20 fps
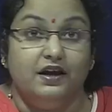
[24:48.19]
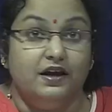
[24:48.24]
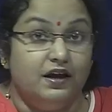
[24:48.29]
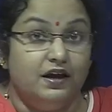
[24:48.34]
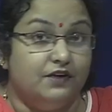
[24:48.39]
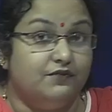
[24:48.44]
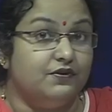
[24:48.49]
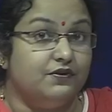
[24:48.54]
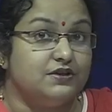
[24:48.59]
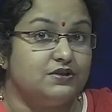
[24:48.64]

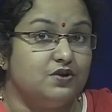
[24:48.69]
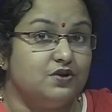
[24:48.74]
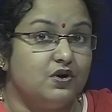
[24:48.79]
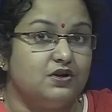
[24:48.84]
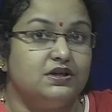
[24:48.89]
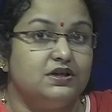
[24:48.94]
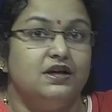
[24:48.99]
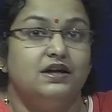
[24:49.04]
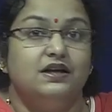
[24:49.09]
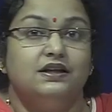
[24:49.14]
it was
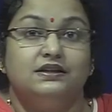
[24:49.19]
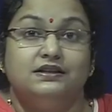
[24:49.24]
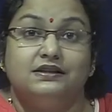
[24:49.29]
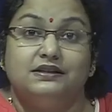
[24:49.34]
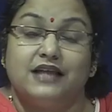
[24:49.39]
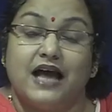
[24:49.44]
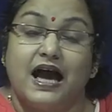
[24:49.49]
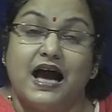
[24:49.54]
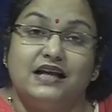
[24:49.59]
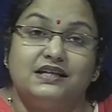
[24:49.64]
not
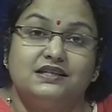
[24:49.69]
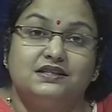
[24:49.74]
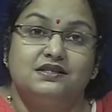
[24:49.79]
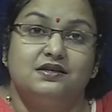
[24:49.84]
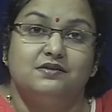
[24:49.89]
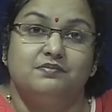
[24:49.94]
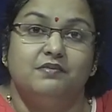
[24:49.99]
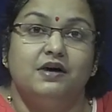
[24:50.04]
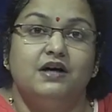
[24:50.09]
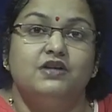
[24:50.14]
that
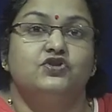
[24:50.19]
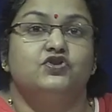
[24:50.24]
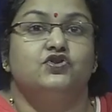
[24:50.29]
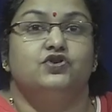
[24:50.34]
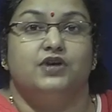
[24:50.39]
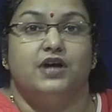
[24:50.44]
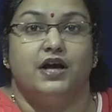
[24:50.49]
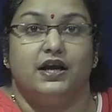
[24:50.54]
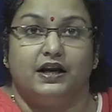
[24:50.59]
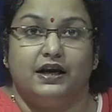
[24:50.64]
much
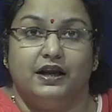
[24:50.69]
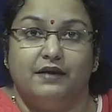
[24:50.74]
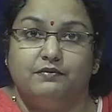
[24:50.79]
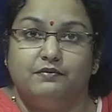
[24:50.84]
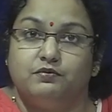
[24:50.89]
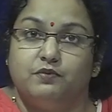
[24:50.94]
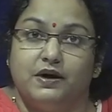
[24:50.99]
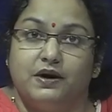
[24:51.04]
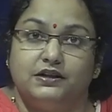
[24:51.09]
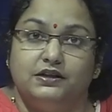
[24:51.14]

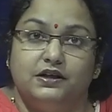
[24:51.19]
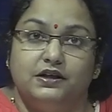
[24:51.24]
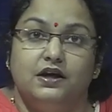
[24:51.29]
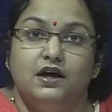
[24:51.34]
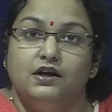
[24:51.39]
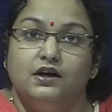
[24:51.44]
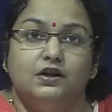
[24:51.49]
acclaimed by the,